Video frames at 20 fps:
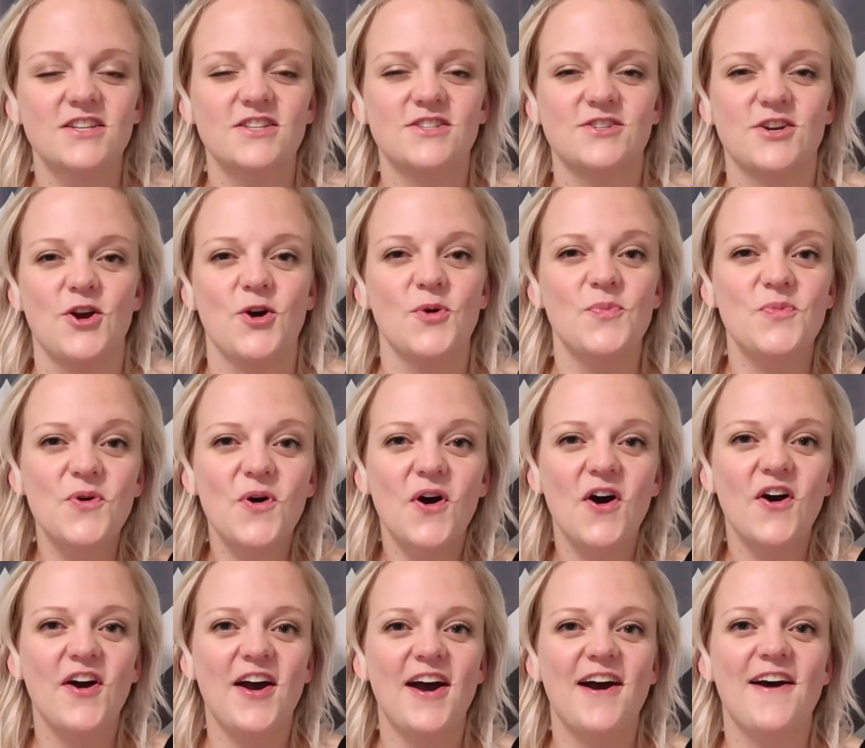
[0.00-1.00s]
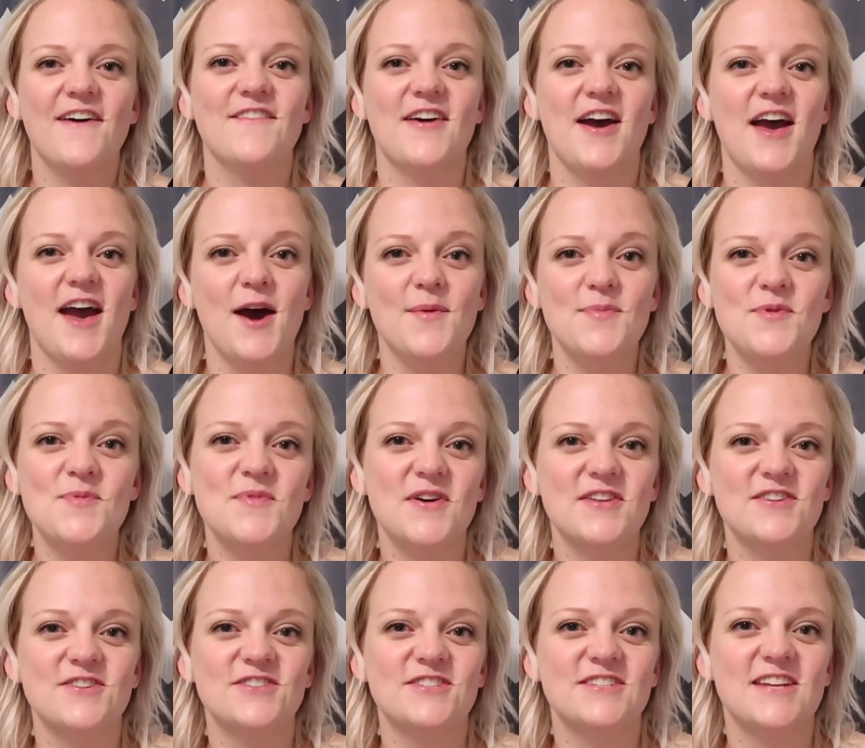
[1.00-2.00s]
So I hope you all have a happy
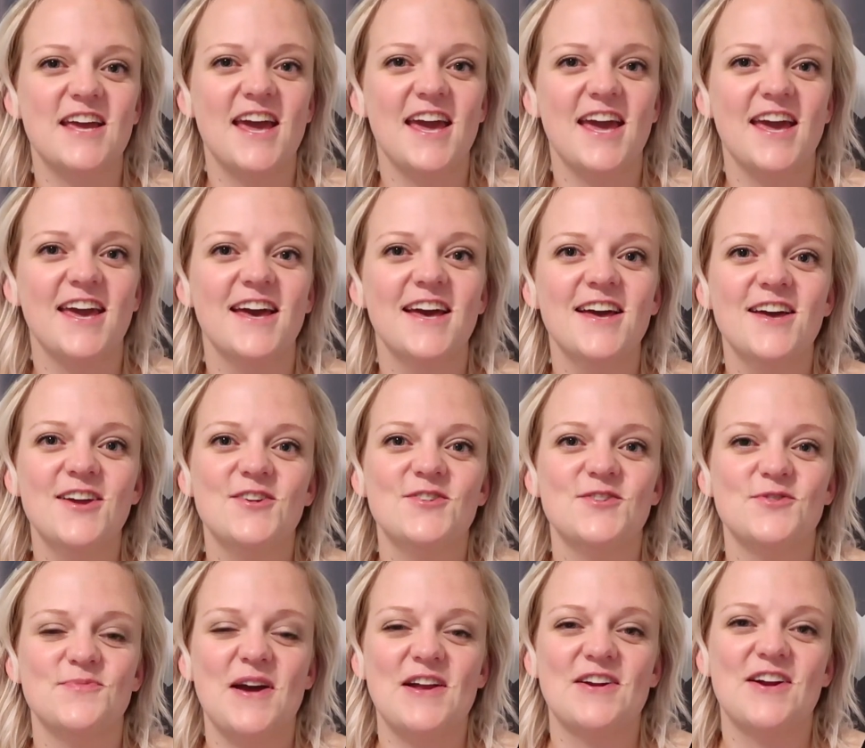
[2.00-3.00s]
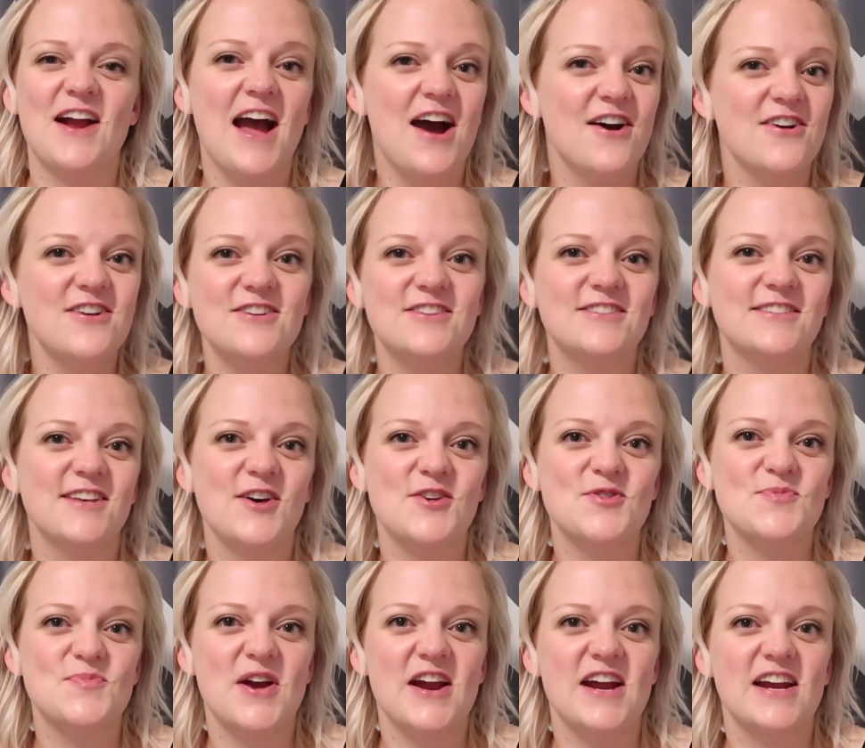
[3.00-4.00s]
Mother's Day, no matter how you're
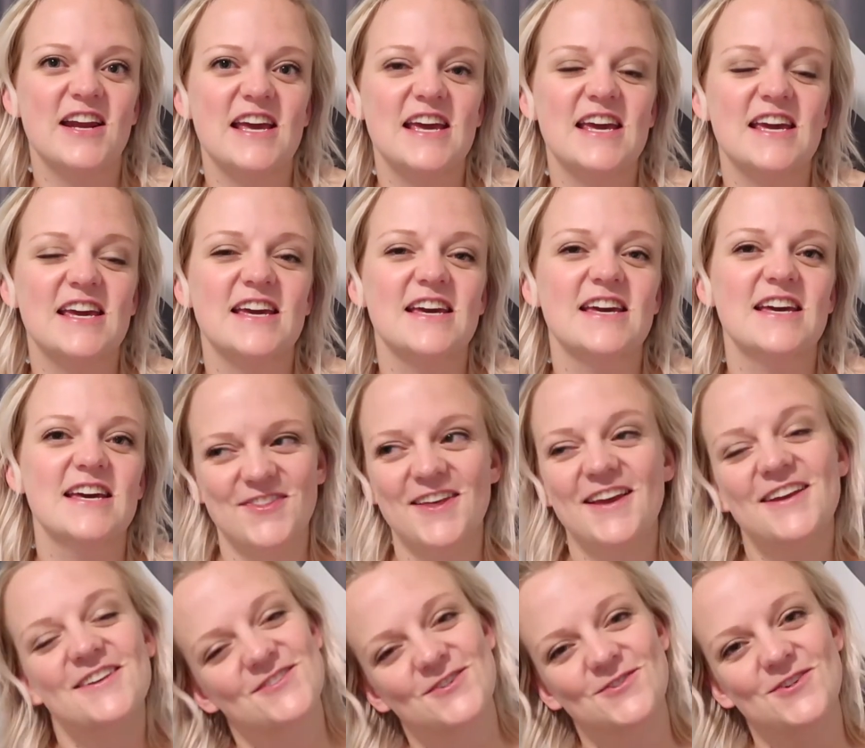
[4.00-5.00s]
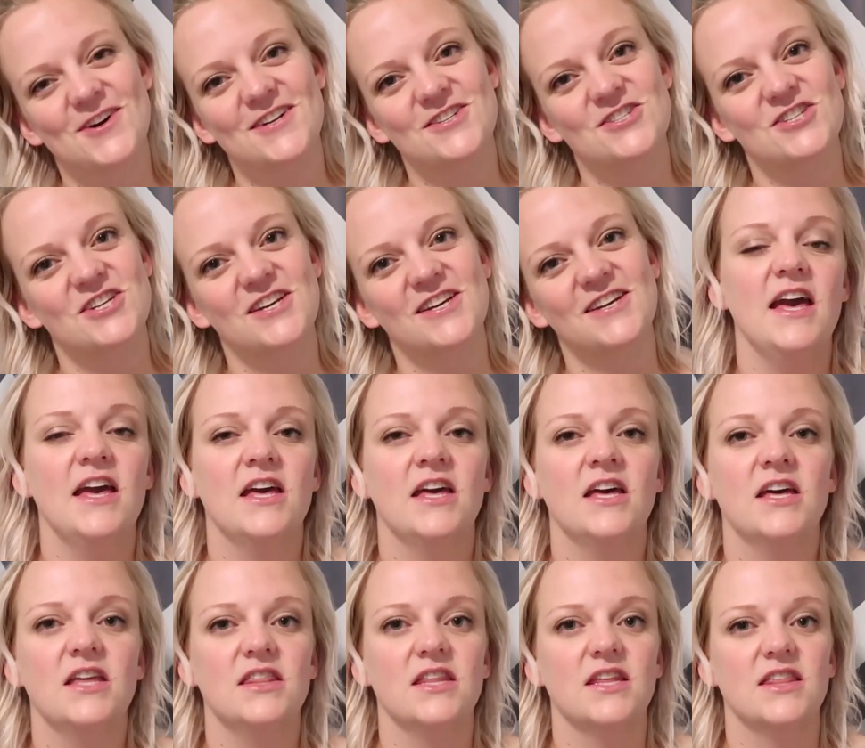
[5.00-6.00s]
celebrating. Thanks for watching.
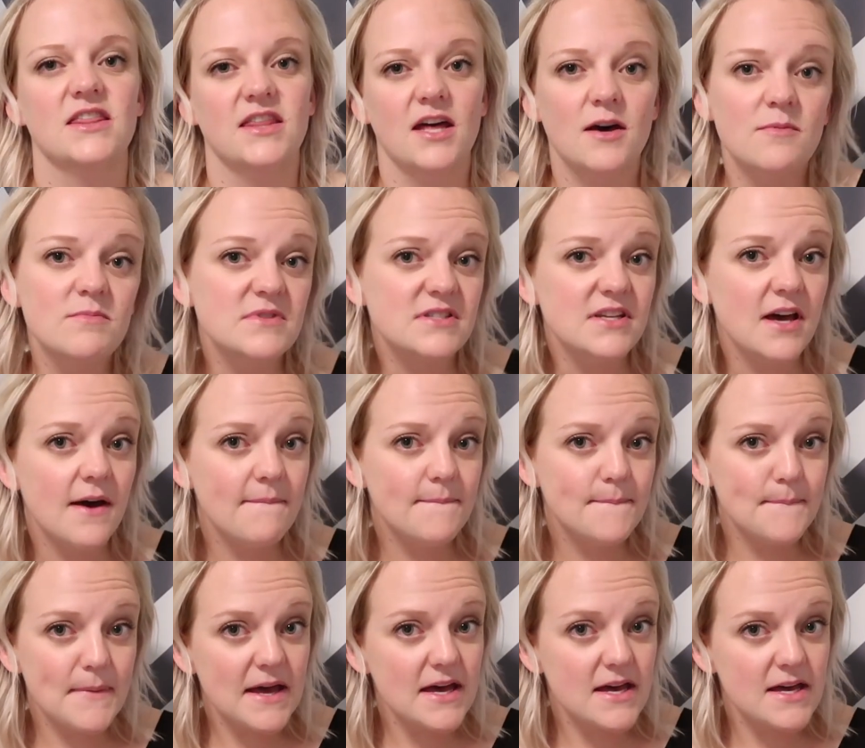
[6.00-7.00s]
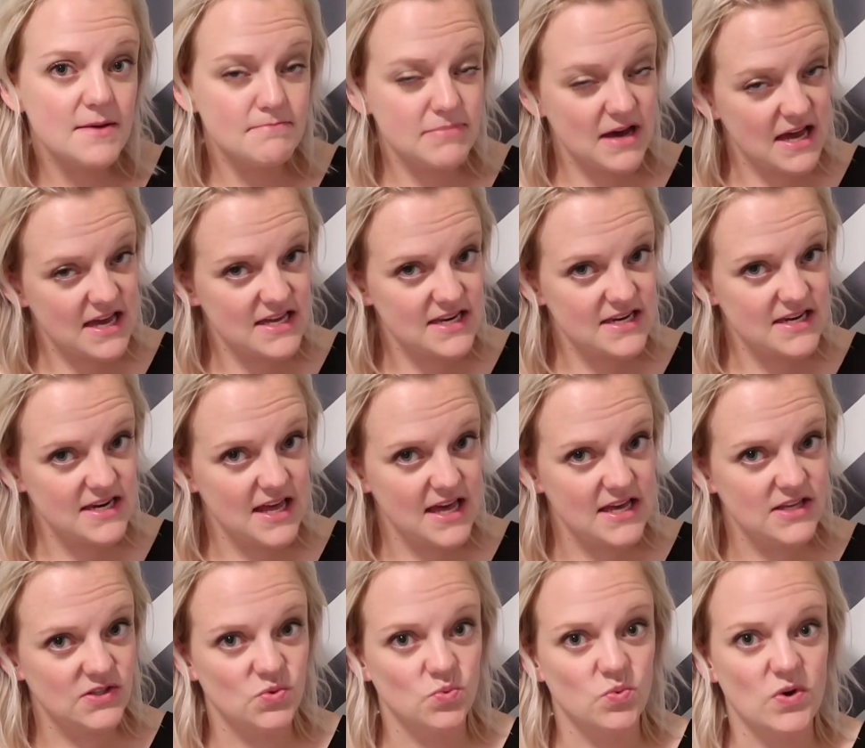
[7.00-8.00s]
Hit the thumbs up button
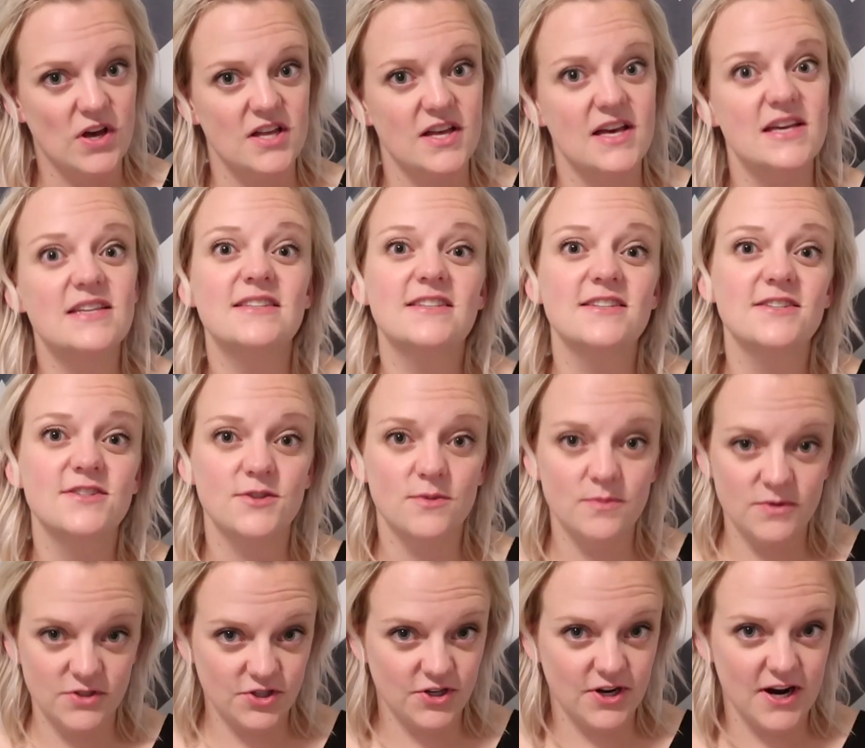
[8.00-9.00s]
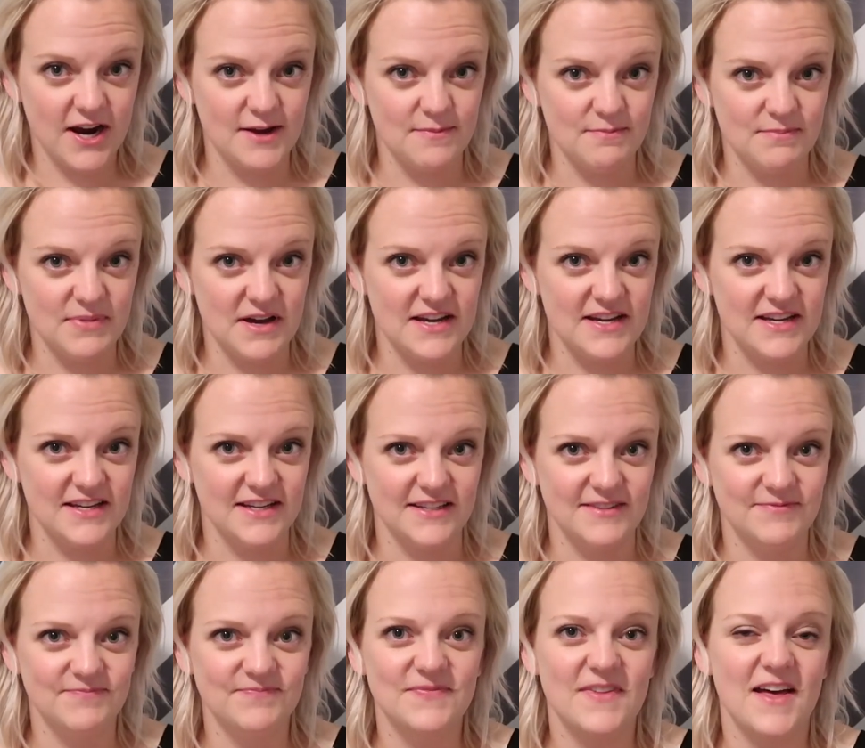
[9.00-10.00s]
as well as the subscribe
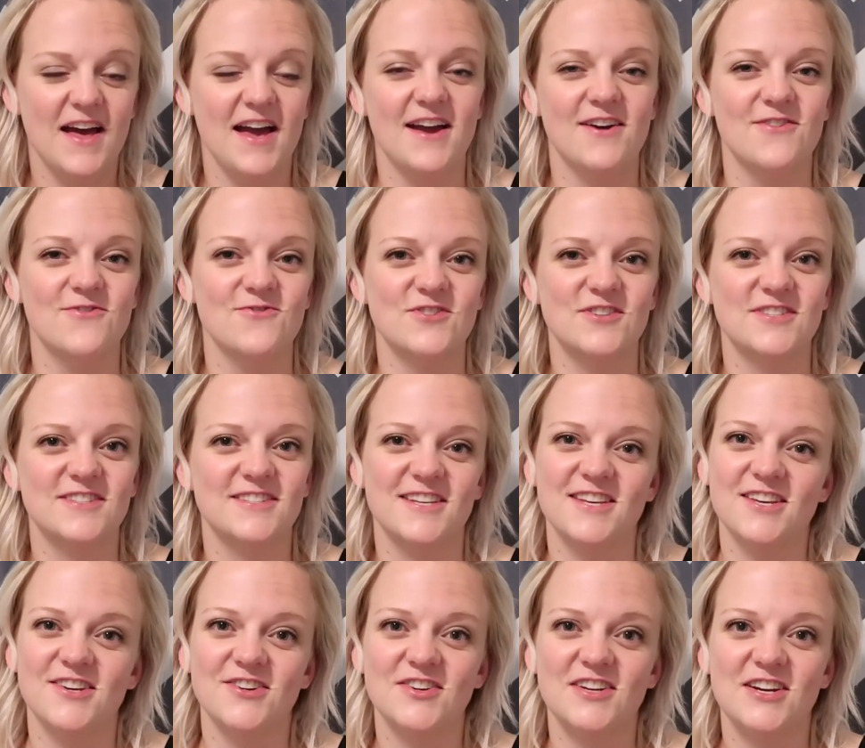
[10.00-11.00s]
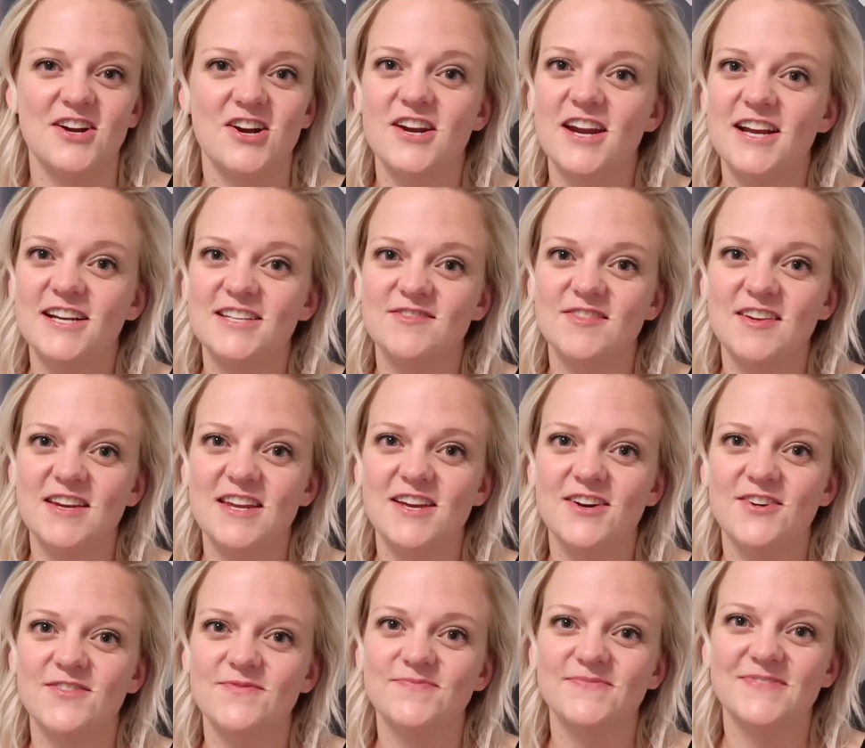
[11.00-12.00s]
button, and we'll see you in our next
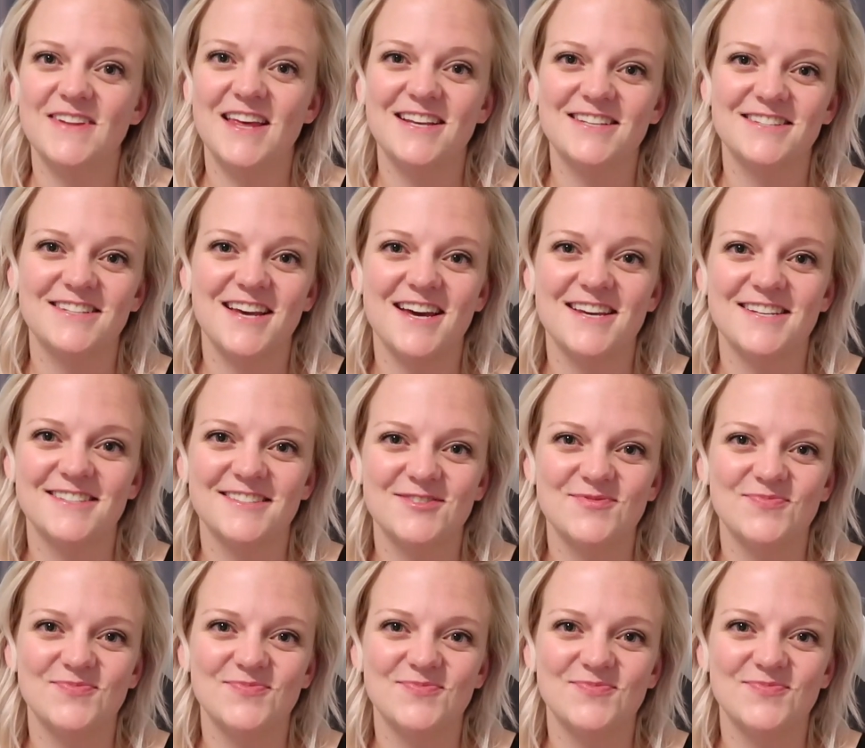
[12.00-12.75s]
video. Thanks guys.